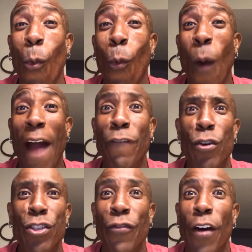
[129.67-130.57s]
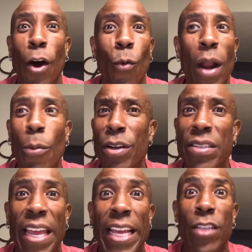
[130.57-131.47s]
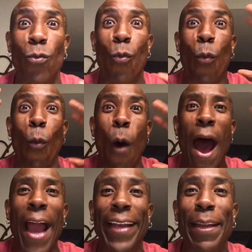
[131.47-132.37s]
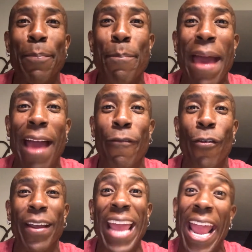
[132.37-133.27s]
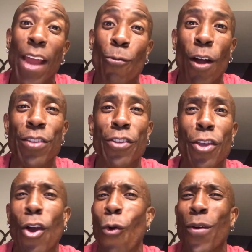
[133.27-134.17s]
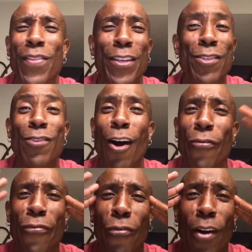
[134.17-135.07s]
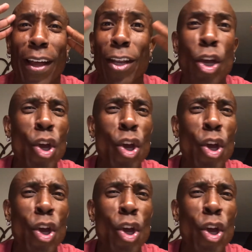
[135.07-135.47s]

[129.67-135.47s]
Wow. First of all, what I want to say is, why did Maverick and Rossi go with the soft front?